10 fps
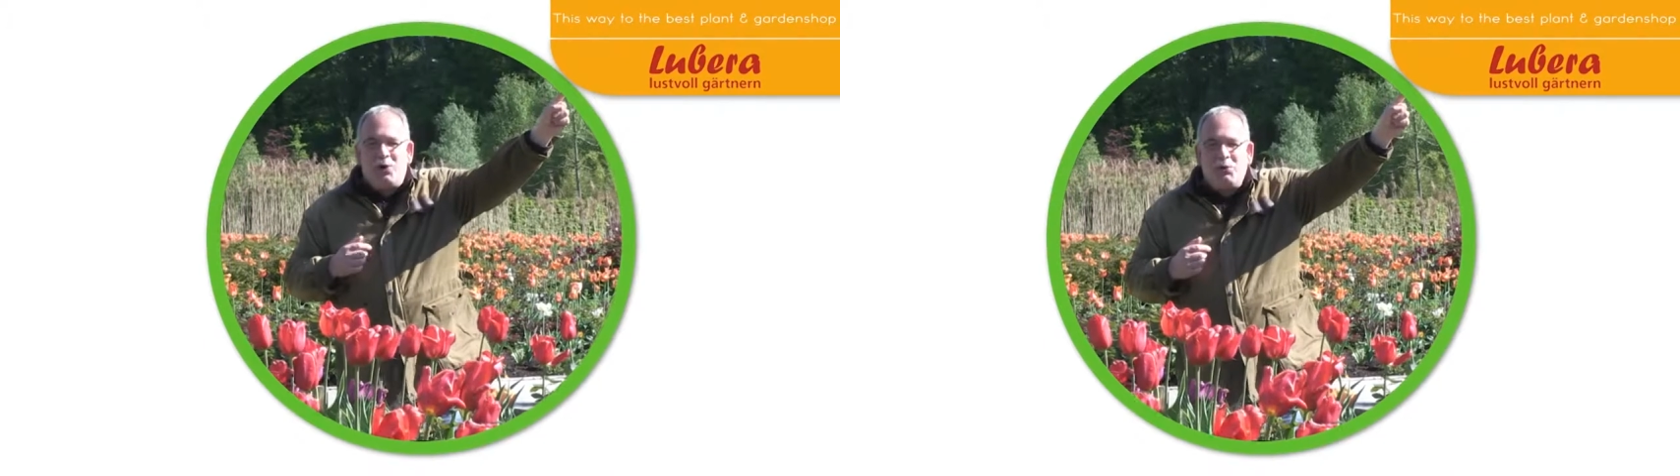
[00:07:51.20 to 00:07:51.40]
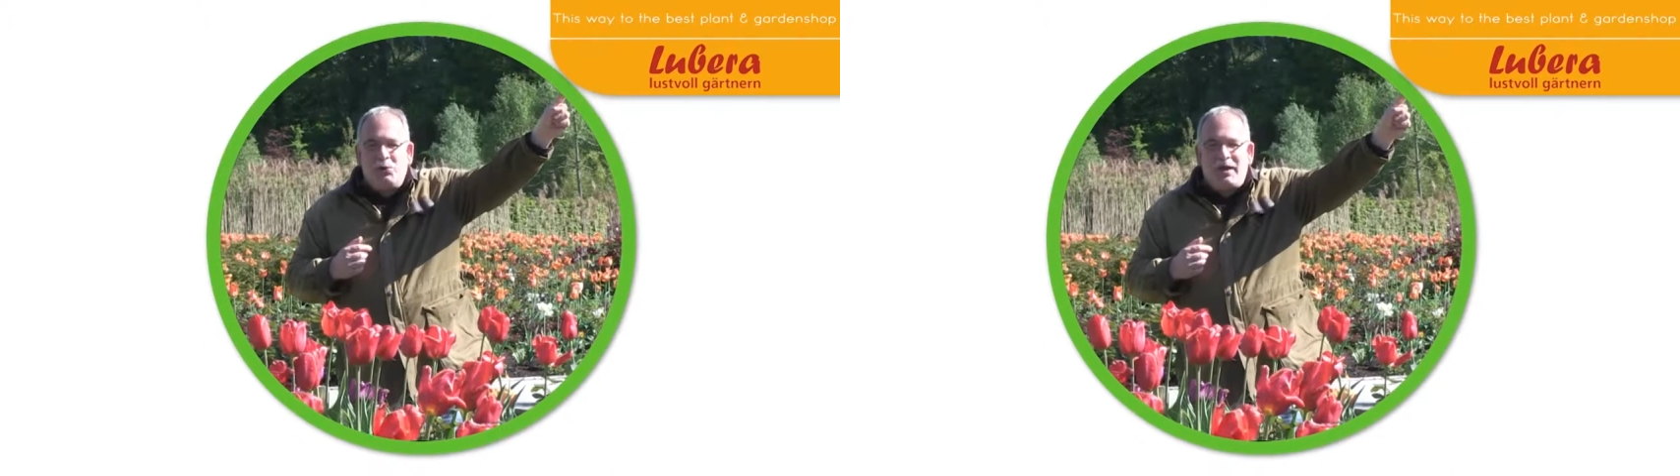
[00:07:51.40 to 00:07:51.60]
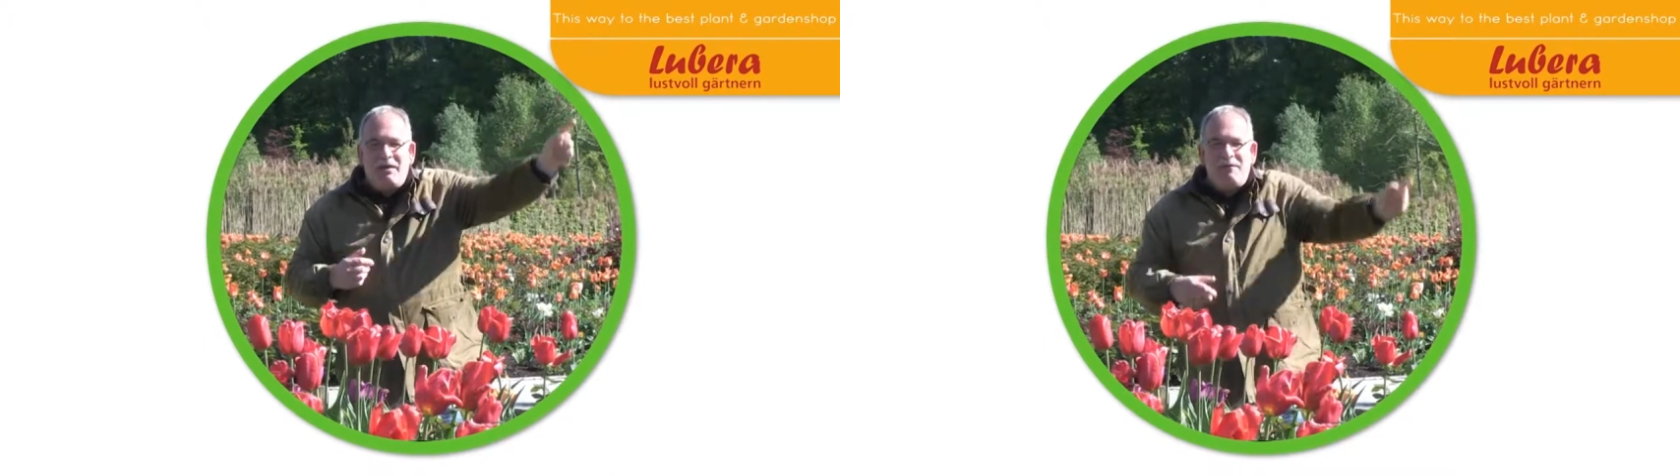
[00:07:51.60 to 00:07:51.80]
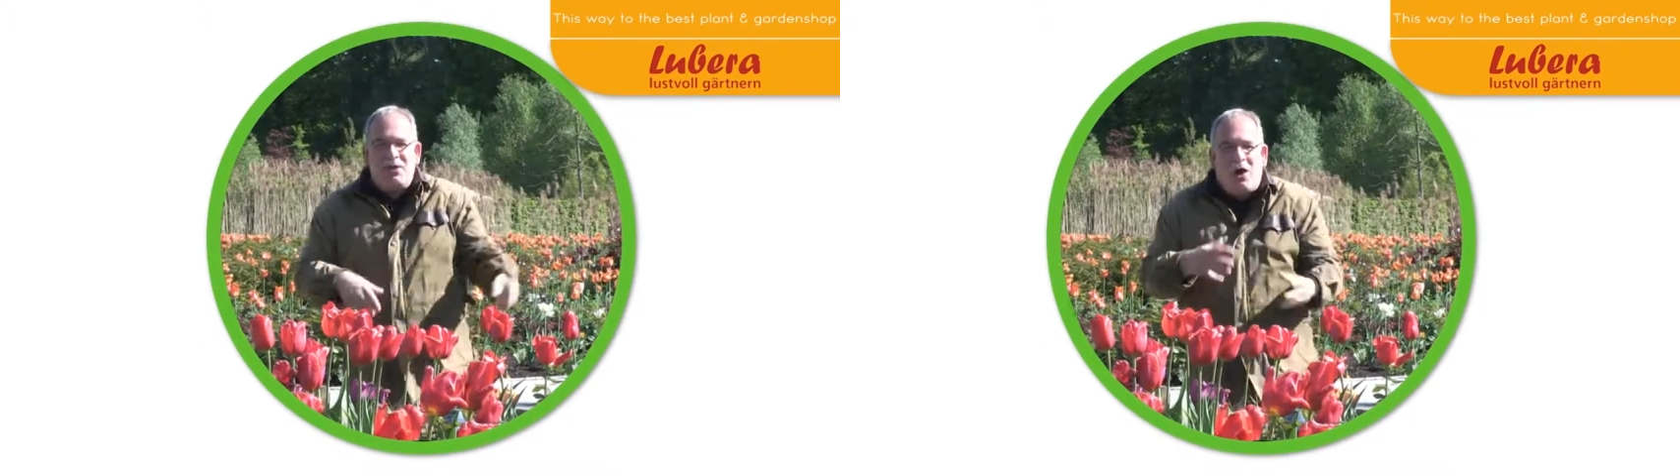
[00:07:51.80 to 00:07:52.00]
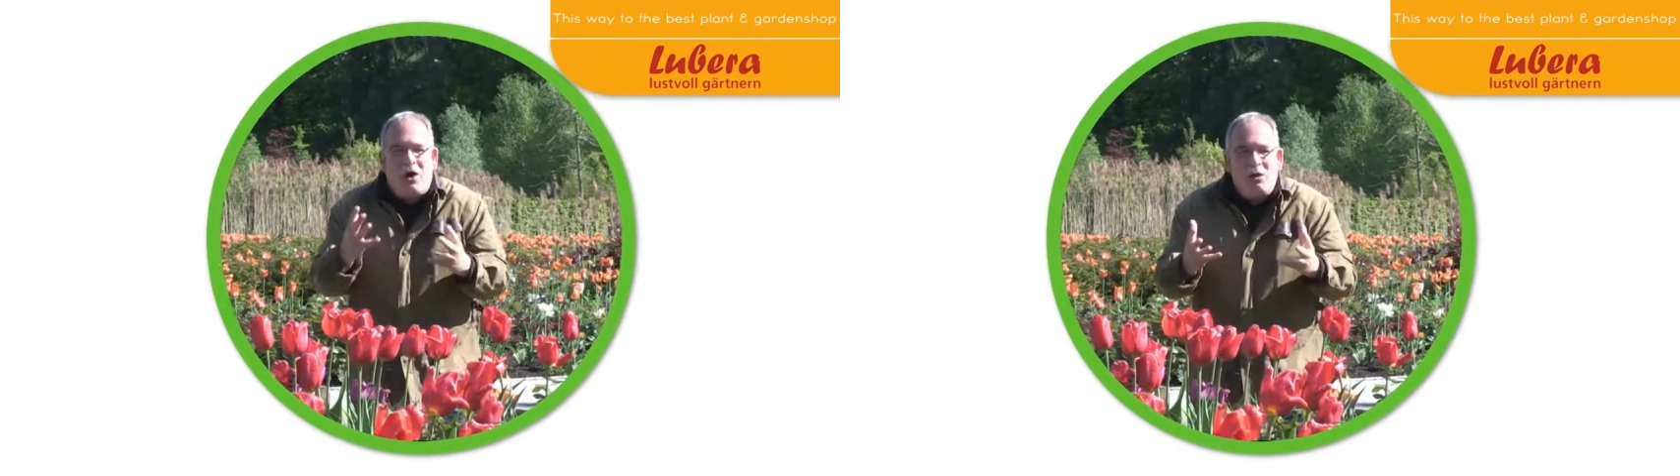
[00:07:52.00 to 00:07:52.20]
Co. UK
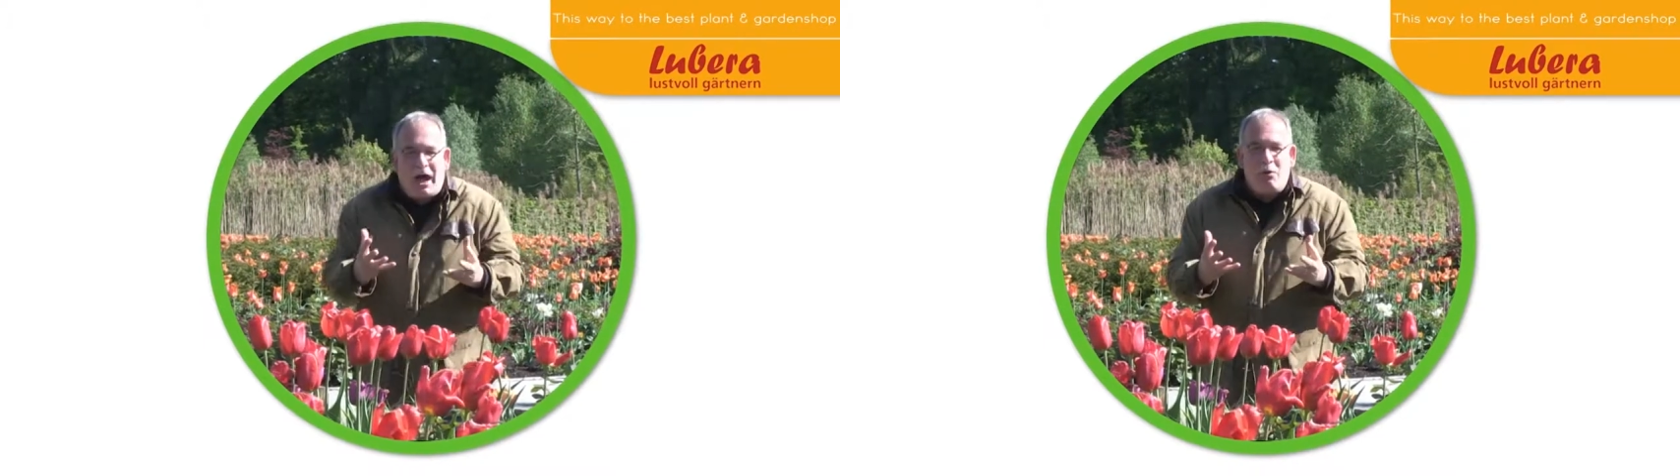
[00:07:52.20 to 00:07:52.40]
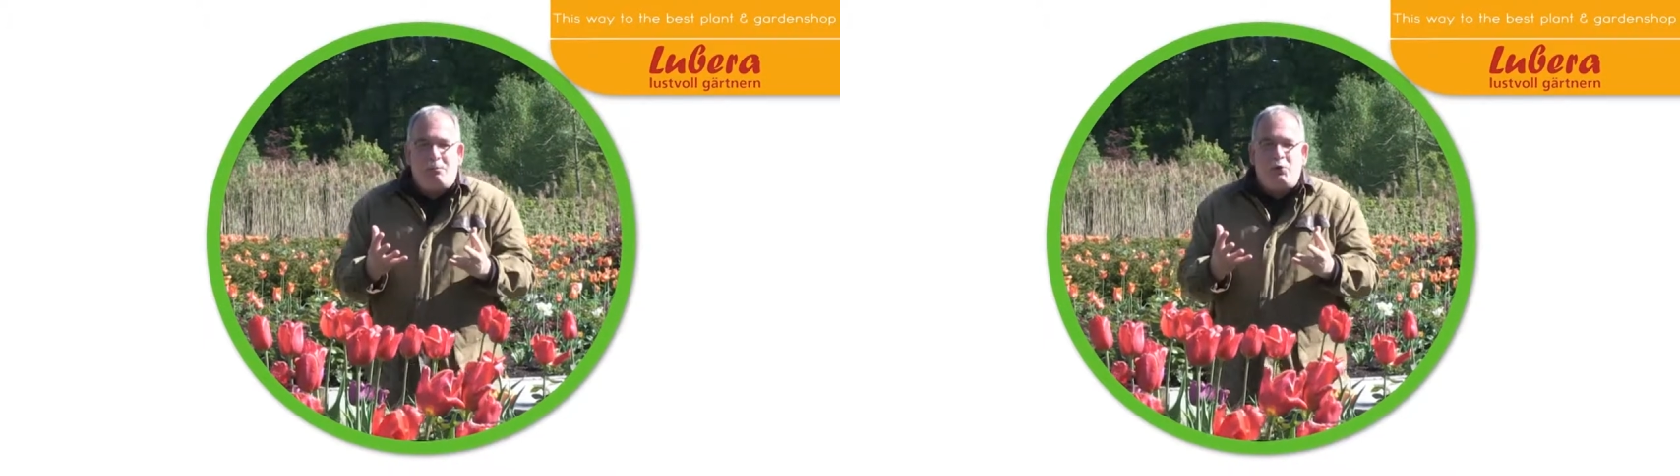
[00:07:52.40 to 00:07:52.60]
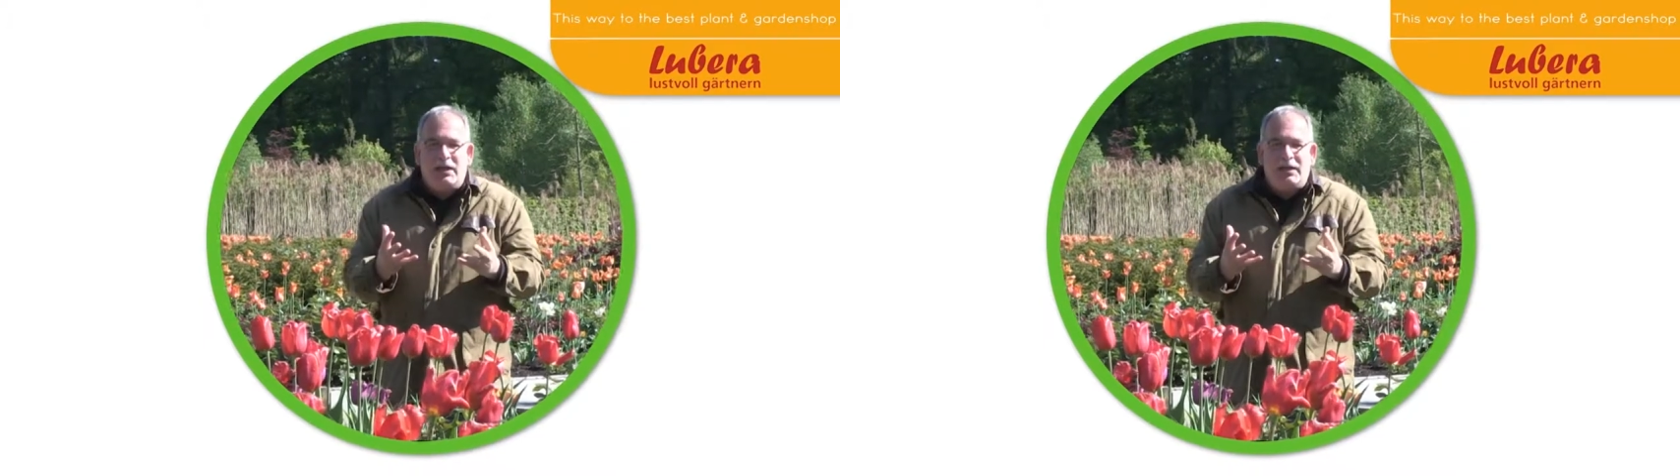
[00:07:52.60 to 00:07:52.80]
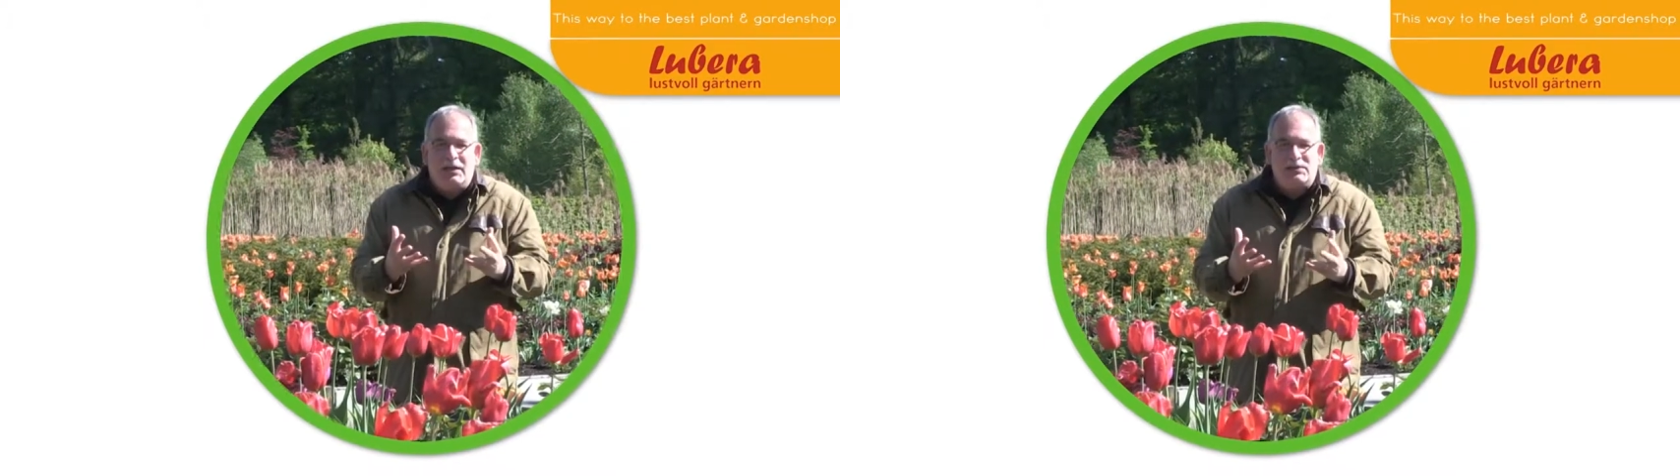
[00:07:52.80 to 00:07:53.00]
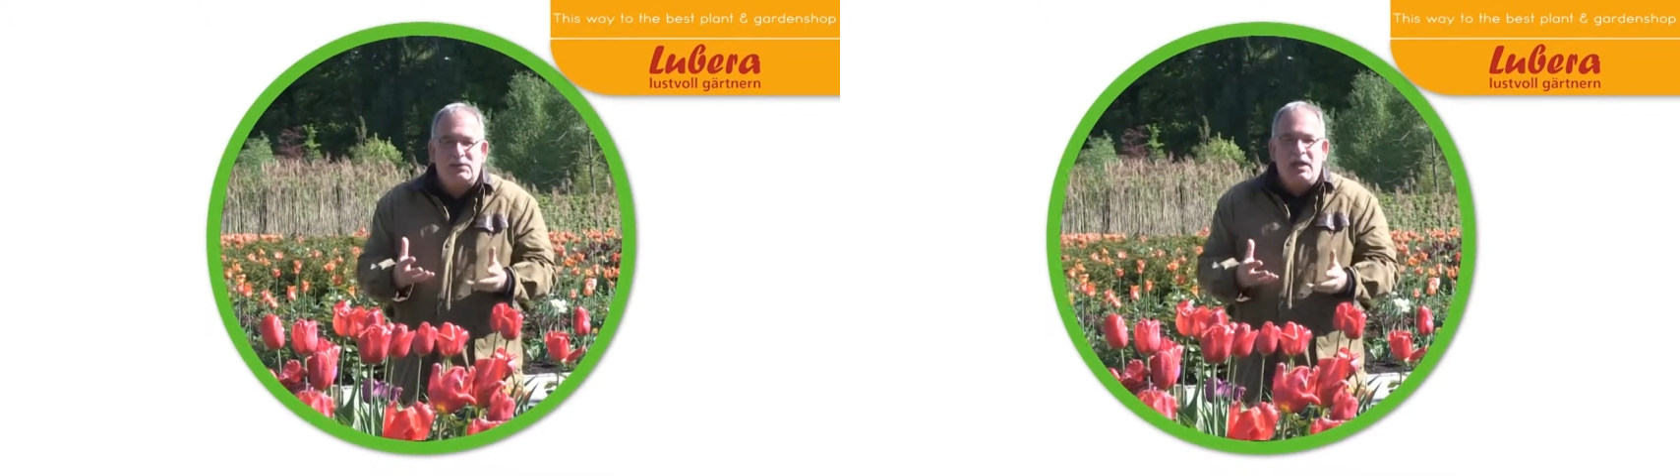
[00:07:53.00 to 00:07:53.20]
with all our
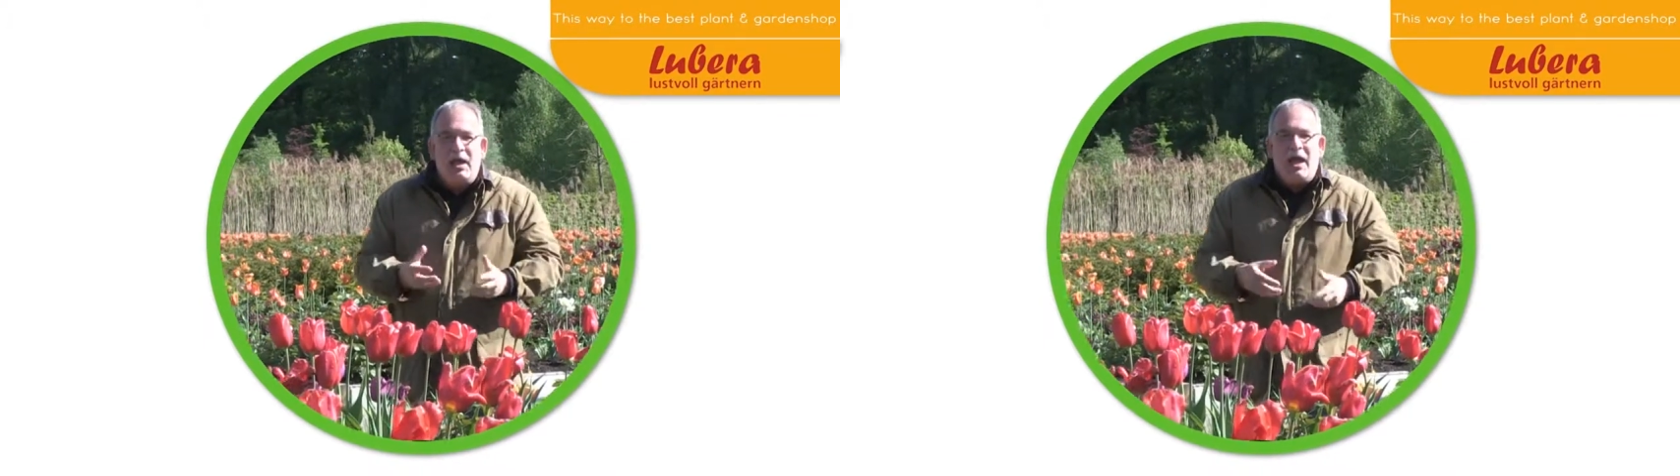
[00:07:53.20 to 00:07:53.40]
breedings